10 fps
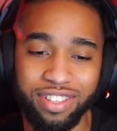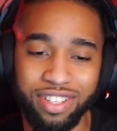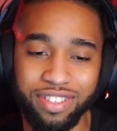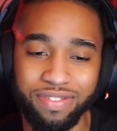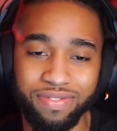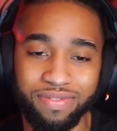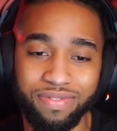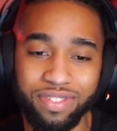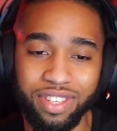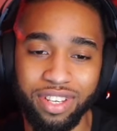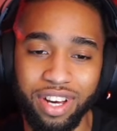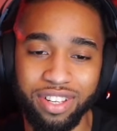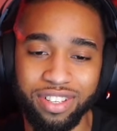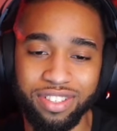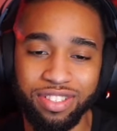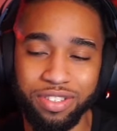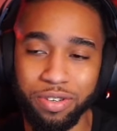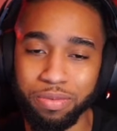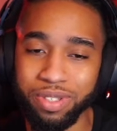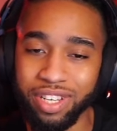Like colors, you
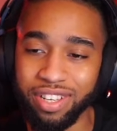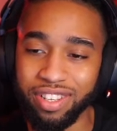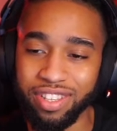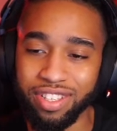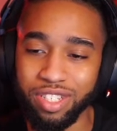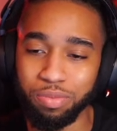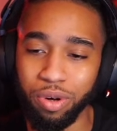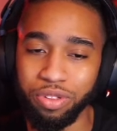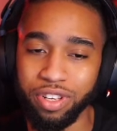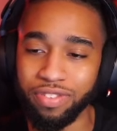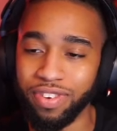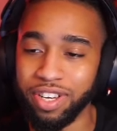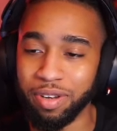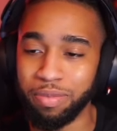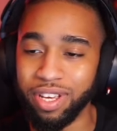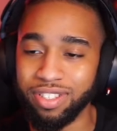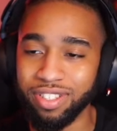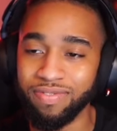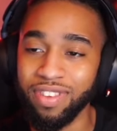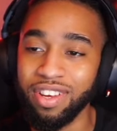know what I'm saying? Like they just both look fucking
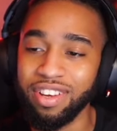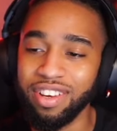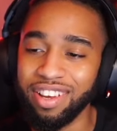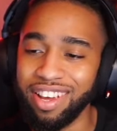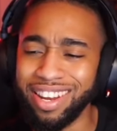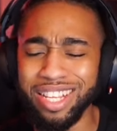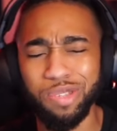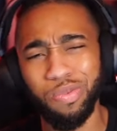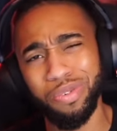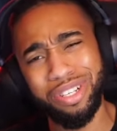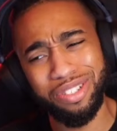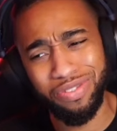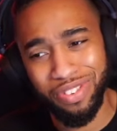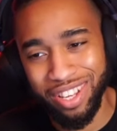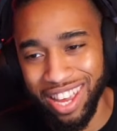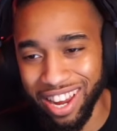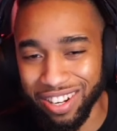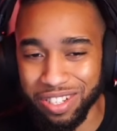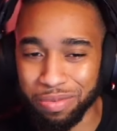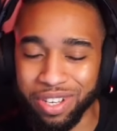amazing and inspirational for the
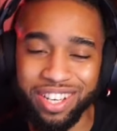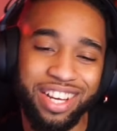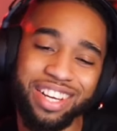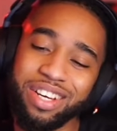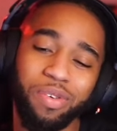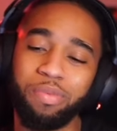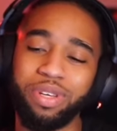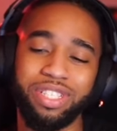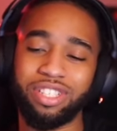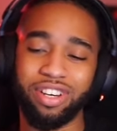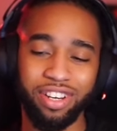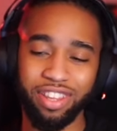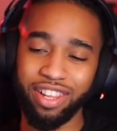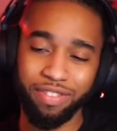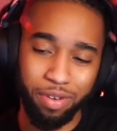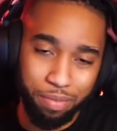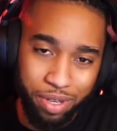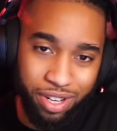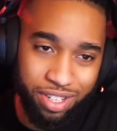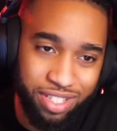characters, but One Piece is just on another level to be
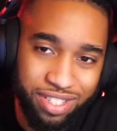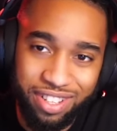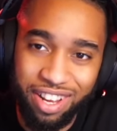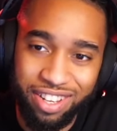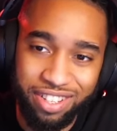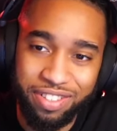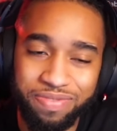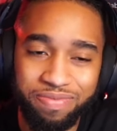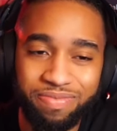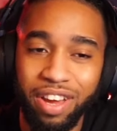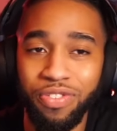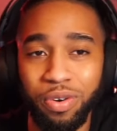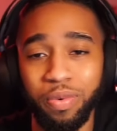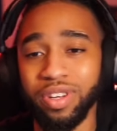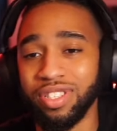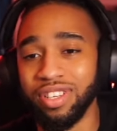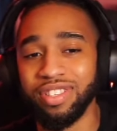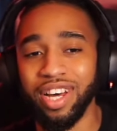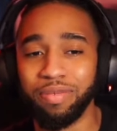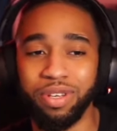honest. Uh that favorite one is still
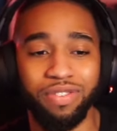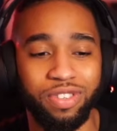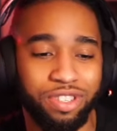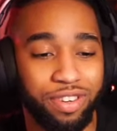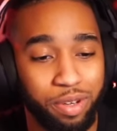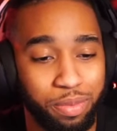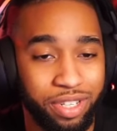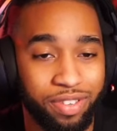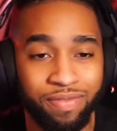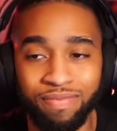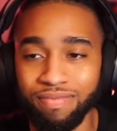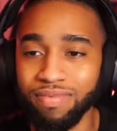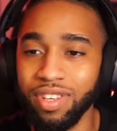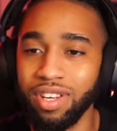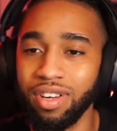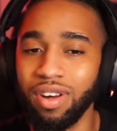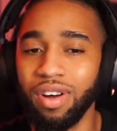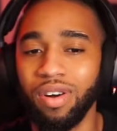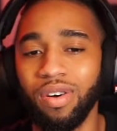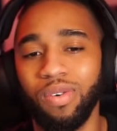top tier for sure though, but
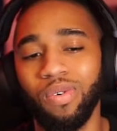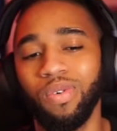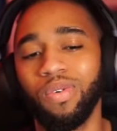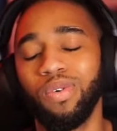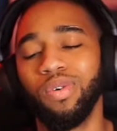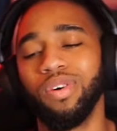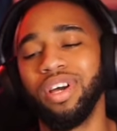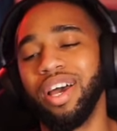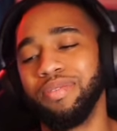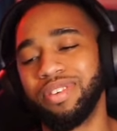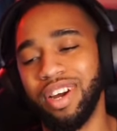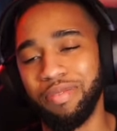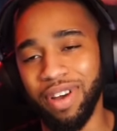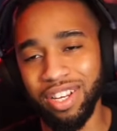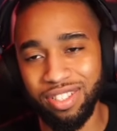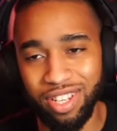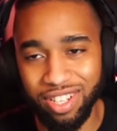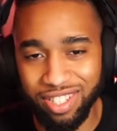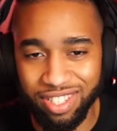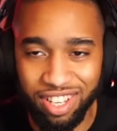Oh yeah, I'm sorry, Mashle
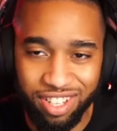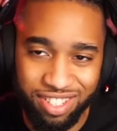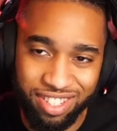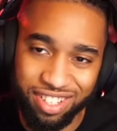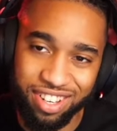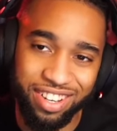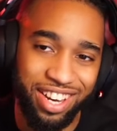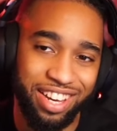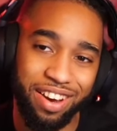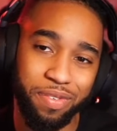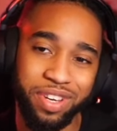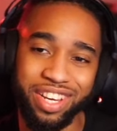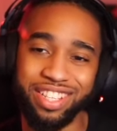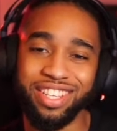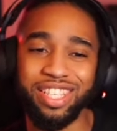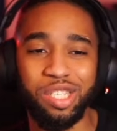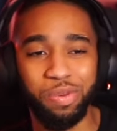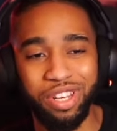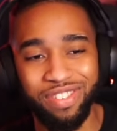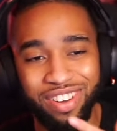takes is easy. Okay, are we getting to the
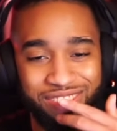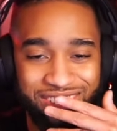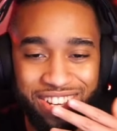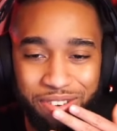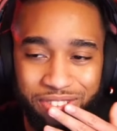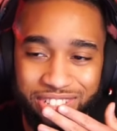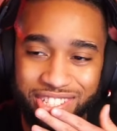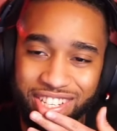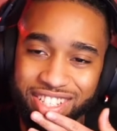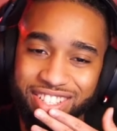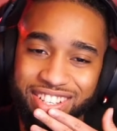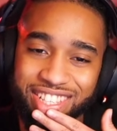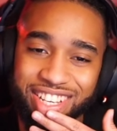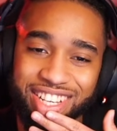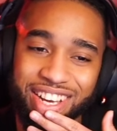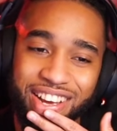speed rounds now or just easy like that?